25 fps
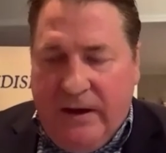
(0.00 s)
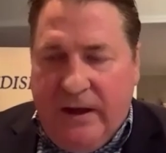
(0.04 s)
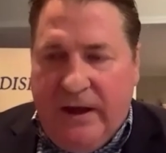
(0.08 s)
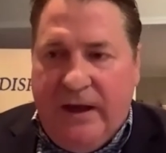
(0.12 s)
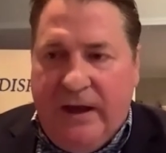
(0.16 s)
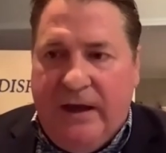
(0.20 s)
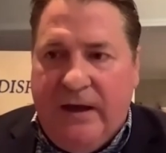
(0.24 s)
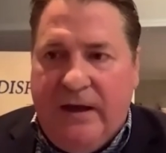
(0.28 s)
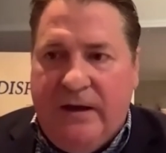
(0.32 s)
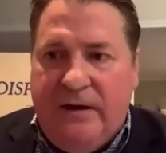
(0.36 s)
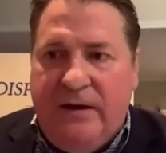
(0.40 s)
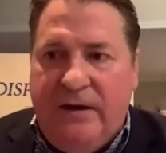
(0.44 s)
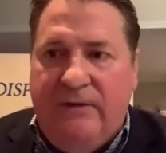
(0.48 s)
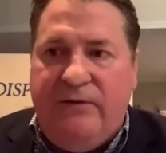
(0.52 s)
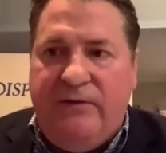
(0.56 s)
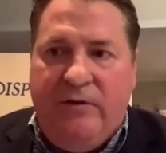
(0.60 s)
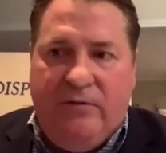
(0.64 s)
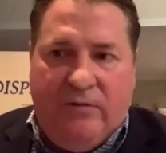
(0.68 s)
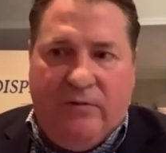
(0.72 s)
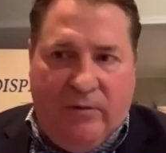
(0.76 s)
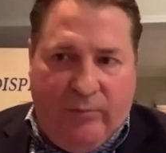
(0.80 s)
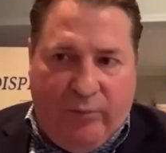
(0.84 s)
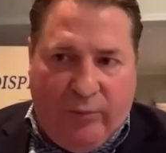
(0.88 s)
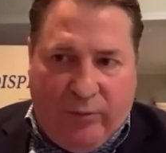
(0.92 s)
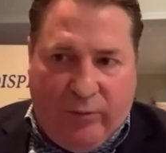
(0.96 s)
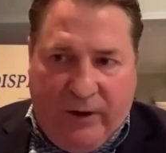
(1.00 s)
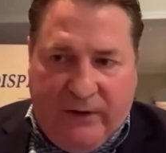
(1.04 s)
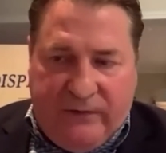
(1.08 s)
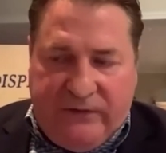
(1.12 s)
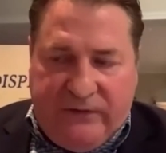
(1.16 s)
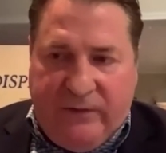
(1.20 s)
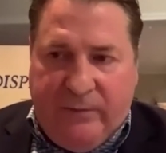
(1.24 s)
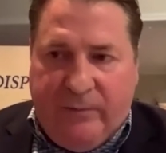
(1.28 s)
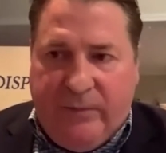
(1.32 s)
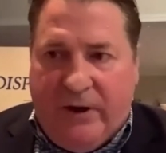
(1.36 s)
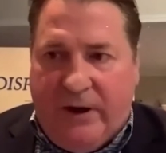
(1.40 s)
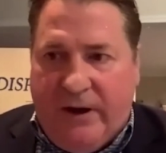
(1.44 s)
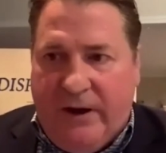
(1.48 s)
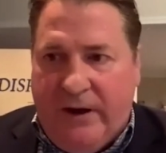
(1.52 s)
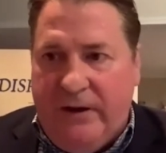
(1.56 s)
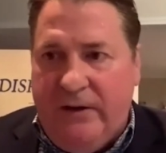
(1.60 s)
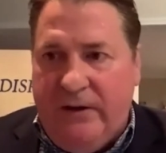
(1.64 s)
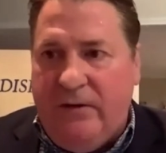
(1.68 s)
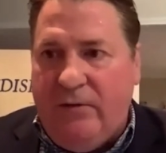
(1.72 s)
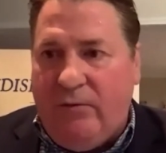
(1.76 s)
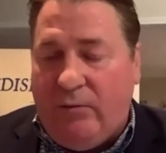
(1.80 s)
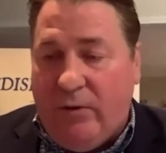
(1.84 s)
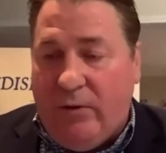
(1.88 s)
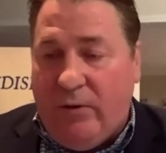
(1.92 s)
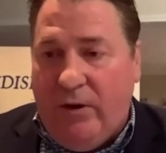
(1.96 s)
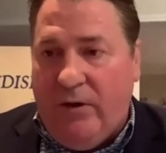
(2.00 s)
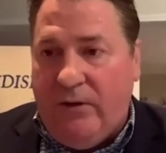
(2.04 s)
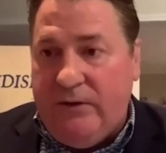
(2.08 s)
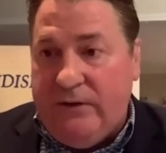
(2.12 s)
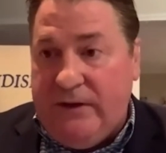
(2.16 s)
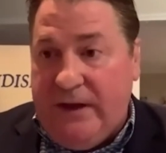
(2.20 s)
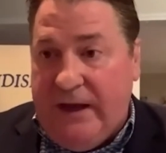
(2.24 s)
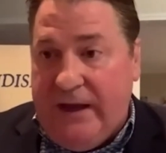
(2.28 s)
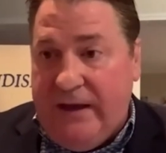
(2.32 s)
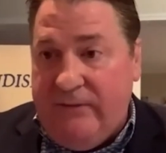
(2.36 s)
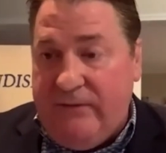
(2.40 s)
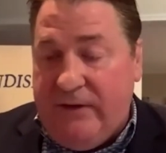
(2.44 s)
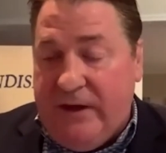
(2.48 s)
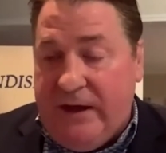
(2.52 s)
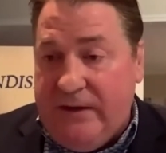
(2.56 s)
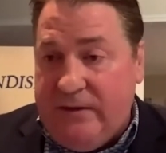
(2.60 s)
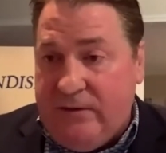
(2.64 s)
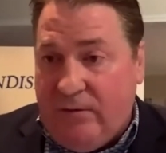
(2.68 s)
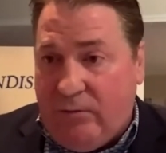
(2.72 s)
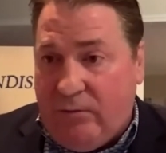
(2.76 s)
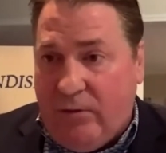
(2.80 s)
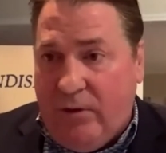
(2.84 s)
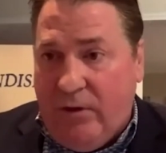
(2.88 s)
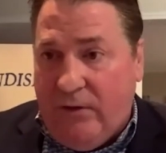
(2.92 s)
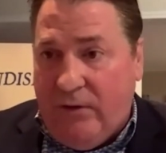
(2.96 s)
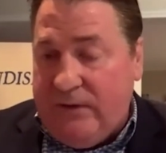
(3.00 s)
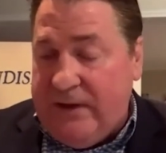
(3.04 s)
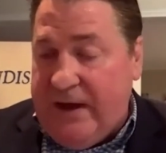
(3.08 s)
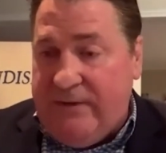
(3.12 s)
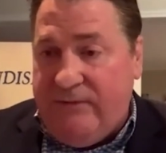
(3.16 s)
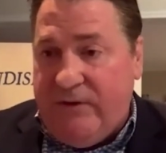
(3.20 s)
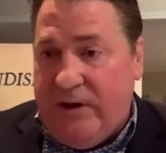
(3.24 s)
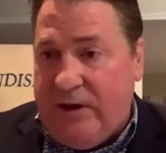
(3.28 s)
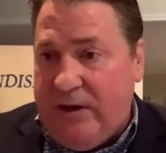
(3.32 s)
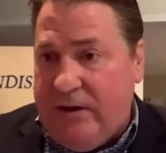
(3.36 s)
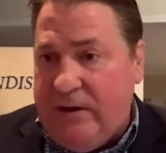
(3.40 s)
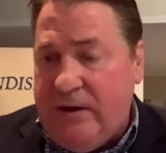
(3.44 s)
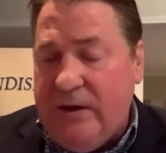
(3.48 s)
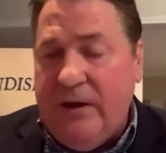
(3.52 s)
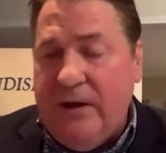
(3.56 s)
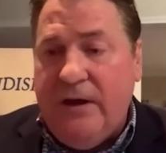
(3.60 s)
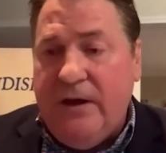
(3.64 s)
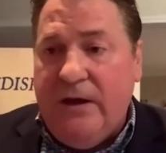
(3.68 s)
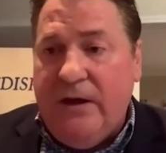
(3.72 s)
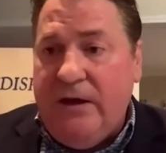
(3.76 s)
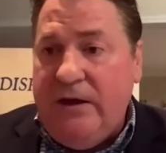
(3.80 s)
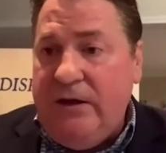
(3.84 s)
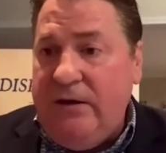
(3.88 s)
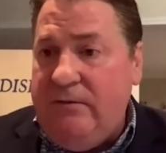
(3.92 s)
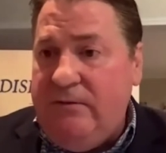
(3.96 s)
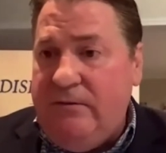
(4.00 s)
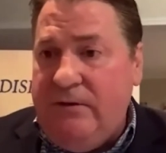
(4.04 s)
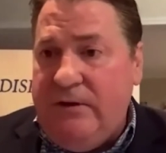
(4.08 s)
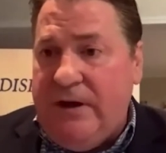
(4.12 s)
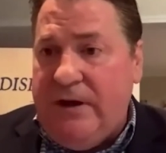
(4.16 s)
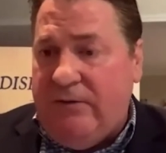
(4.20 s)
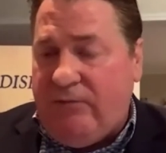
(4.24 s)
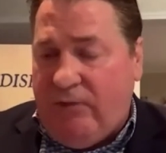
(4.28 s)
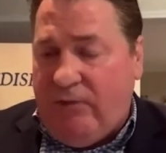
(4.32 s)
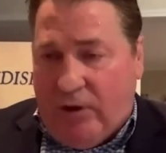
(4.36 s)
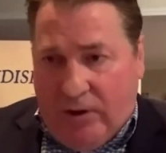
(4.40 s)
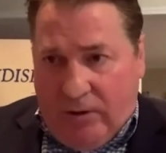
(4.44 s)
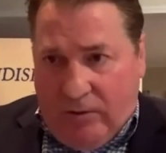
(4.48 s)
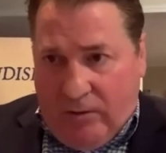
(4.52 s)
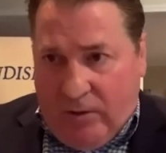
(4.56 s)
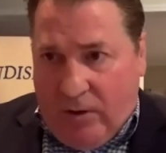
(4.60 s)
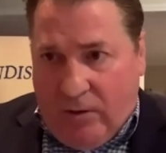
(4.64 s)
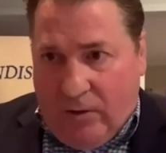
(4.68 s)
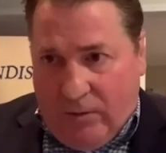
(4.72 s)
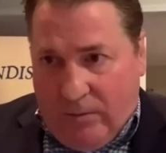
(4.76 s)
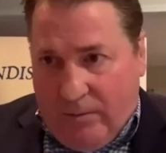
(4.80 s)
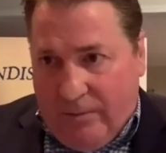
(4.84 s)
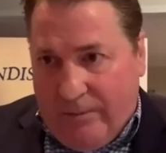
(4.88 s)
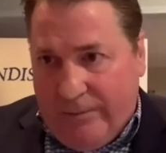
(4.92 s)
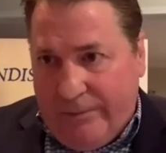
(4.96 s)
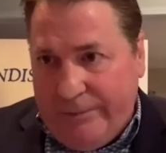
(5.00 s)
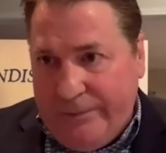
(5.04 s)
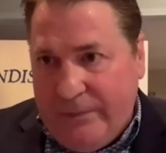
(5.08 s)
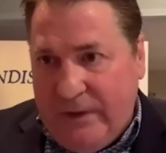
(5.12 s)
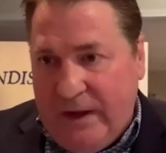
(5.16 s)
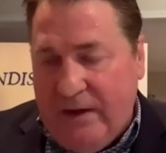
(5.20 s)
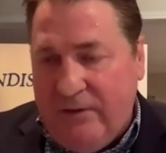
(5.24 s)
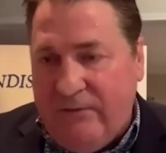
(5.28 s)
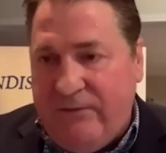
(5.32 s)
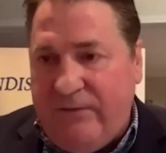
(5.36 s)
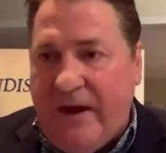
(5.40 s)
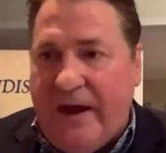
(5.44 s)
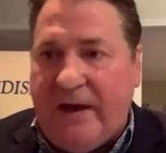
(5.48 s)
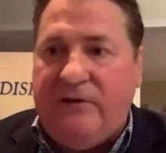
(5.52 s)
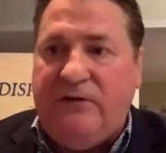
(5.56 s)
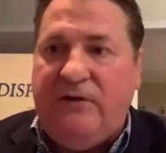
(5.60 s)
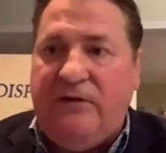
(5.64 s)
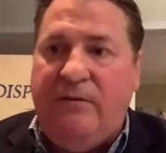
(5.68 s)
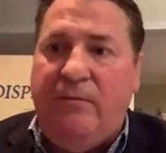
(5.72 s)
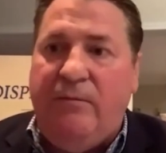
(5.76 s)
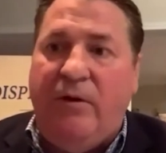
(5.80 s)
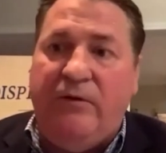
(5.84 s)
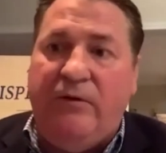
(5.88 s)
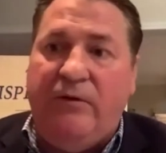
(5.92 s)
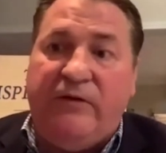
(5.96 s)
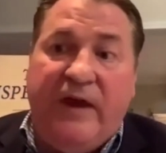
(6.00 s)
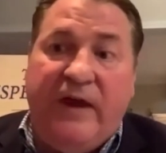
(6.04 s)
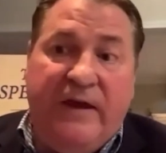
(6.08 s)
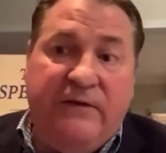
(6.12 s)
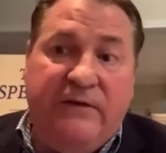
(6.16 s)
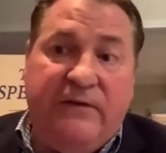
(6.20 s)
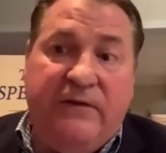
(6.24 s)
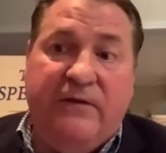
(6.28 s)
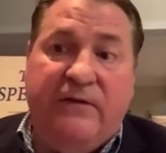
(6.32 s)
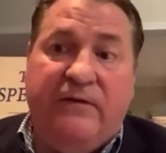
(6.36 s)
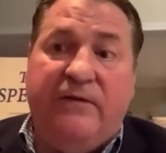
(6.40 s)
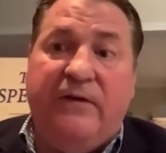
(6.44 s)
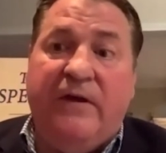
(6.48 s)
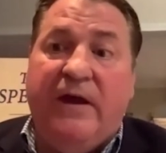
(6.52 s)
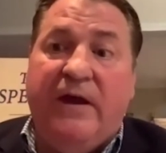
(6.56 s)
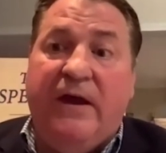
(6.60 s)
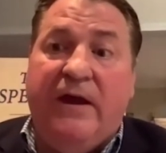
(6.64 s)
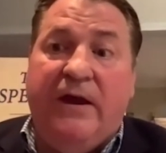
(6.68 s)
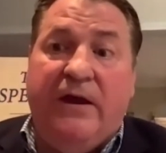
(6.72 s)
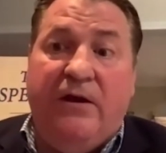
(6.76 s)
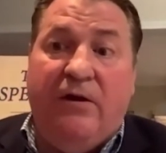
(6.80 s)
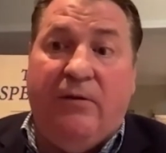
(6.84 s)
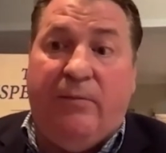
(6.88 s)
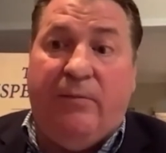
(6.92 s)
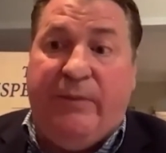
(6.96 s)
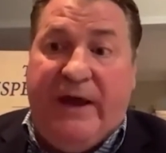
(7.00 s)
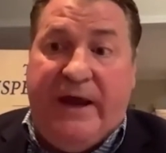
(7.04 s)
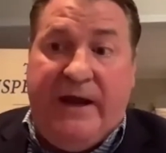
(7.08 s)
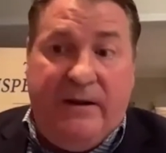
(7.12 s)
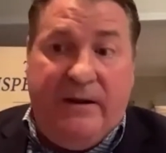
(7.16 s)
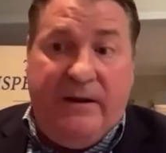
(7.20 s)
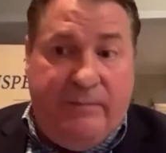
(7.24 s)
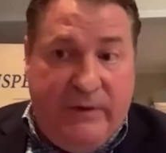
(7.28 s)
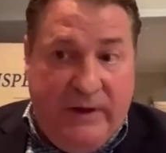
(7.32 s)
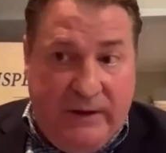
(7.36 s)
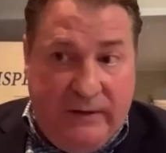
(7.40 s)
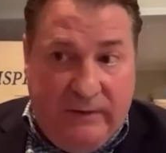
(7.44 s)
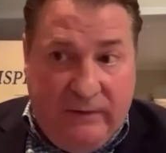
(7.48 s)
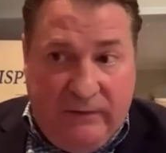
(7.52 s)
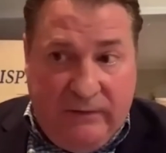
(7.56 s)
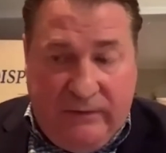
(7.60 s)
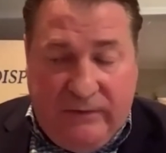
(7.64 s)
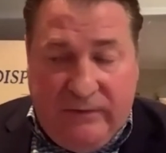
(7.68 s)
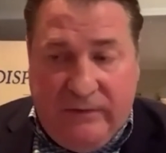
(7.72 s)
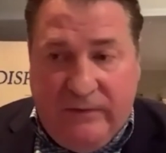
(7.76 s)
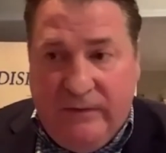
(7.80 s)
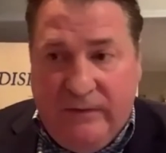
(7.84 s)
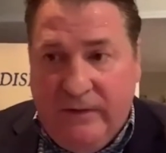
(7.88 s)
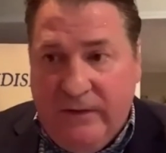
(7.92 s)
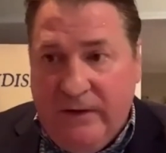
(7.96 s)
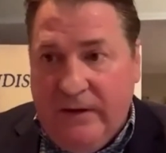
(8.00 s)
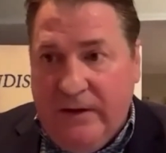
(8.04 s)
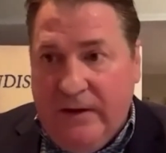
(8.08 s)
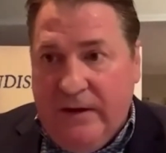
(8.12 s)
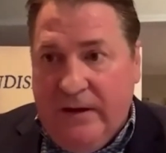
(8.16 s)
And if you're impressed upon the Royal Navy, in the Royal Navy, you never go home. In fact, in most cases, you're paid a pittance.